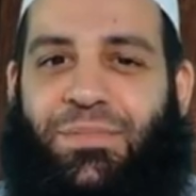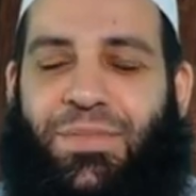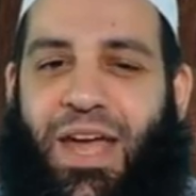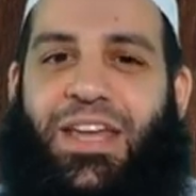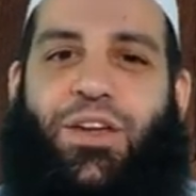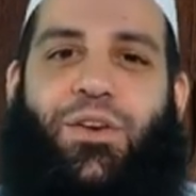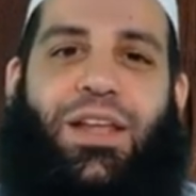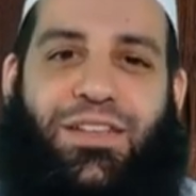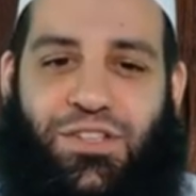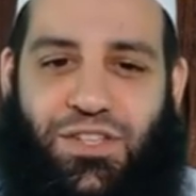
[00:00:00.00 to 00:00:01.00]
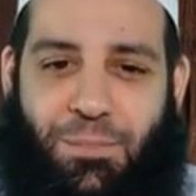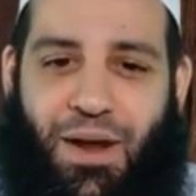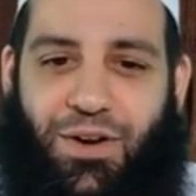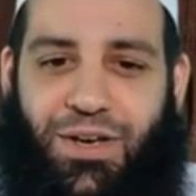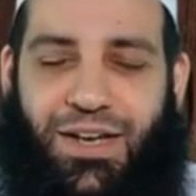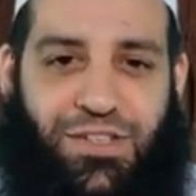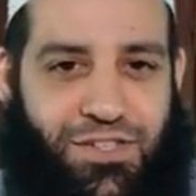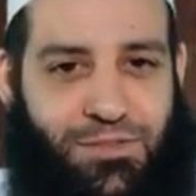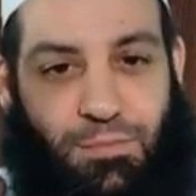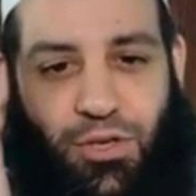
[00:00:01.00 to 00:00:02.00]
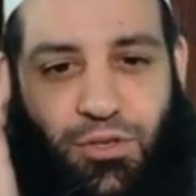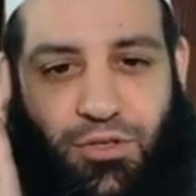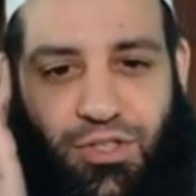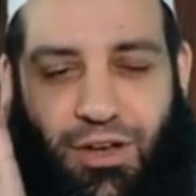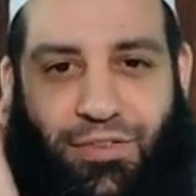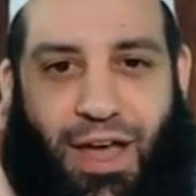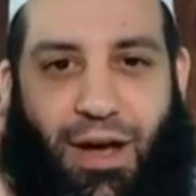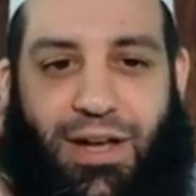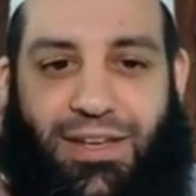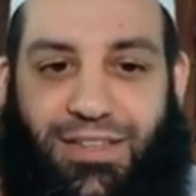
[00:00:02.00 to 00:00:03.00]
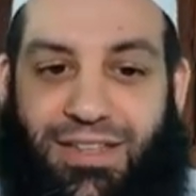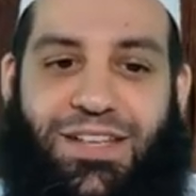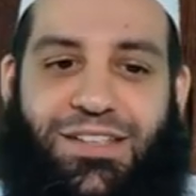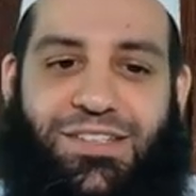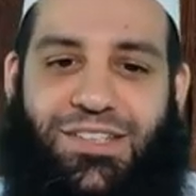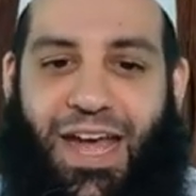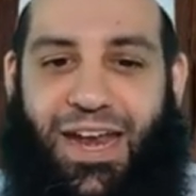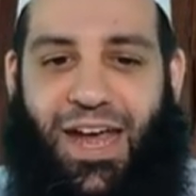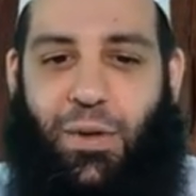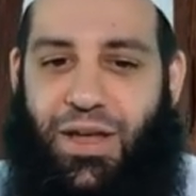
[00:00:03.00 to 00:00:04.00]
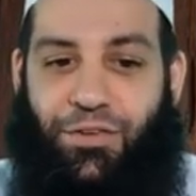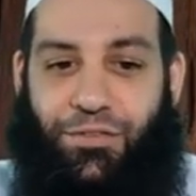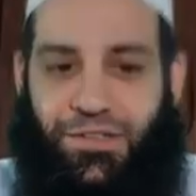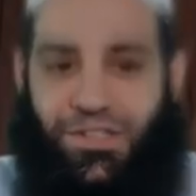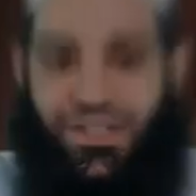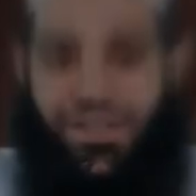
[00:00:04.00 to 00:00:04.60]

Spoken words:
and he grant us the paradise because of our deeds and our efforts.